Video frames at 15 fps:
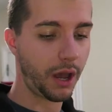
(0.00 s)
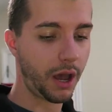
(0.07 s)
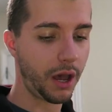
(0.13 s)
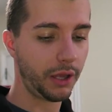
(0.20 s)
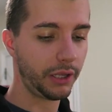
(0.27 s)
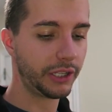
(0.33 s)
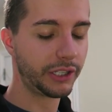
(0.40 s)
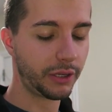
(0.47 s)

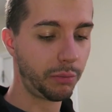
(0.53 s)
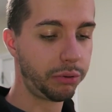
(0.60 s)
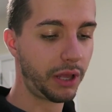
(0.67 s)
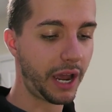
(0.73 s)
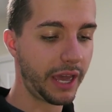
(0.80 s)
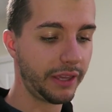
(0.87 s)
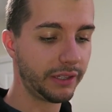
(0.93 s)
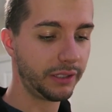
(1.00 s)
Let's
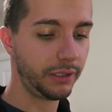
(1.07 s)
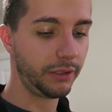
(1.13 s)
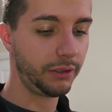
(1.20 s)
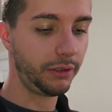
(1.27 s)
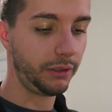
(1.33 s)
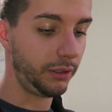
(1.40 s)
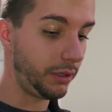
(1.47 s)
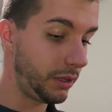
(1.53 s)
apply this
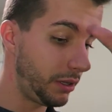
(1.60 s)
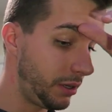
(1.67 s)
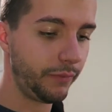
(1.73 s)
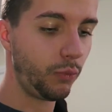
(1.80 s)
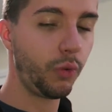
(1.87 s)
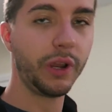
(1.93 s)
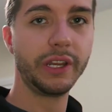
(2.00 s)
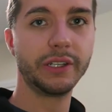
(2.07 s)
little
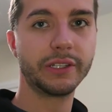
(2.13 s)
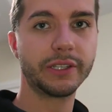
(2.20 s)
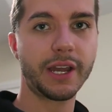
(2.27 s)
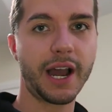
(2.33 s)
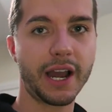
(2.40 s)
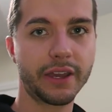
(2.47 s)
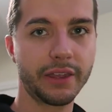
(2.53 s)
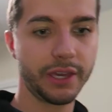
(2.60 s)
windsock